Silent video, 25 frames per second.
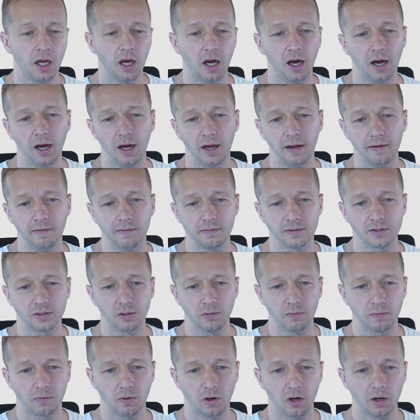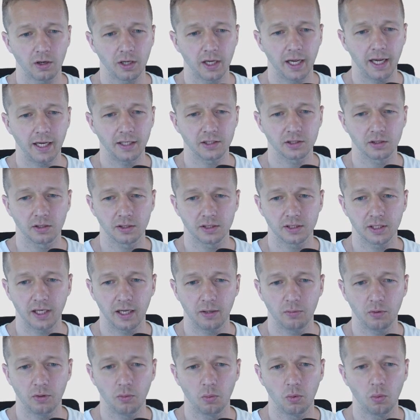Uh, so for our case, let's
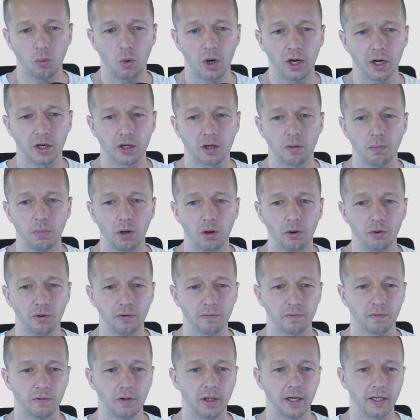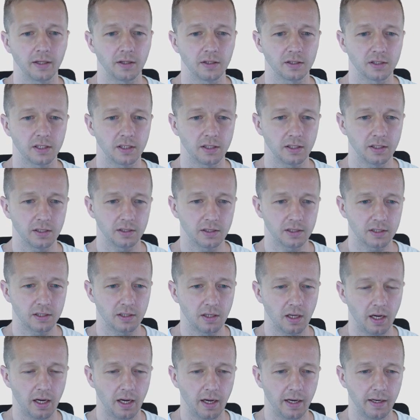say we would want a component for like this, this
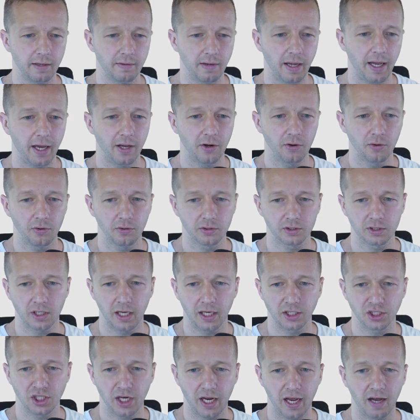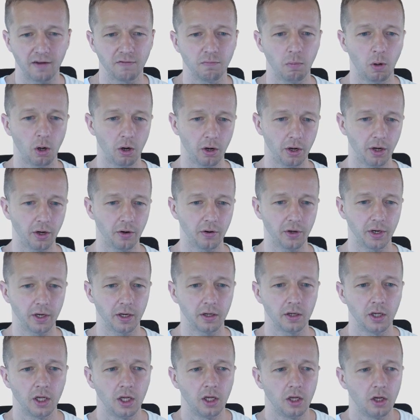uh, header slash navbar
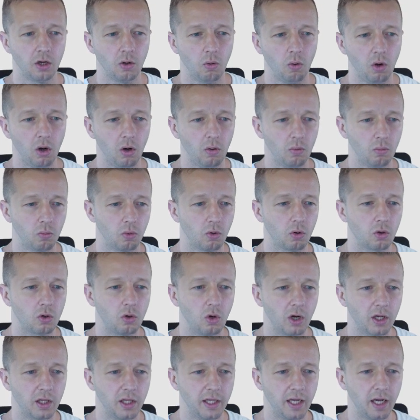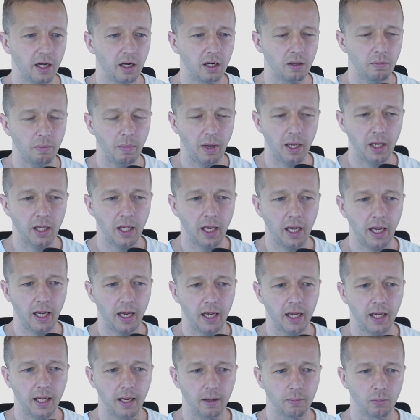area. Well, real quickly, I'm gonna make a
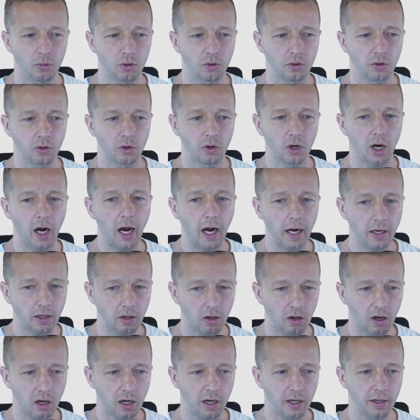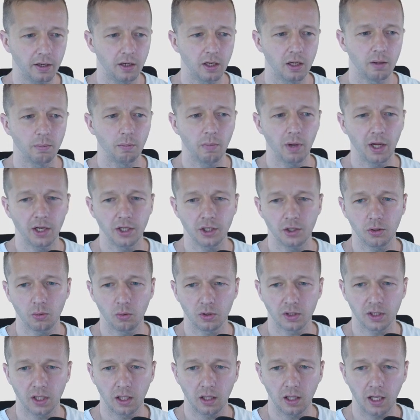hamburger icon menu
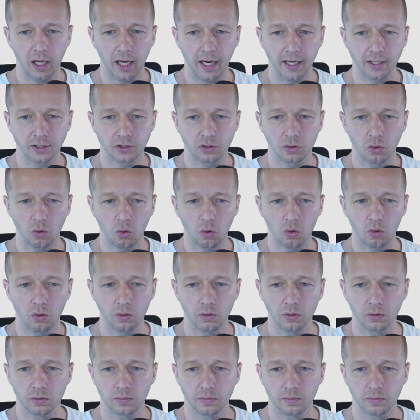with the line tool.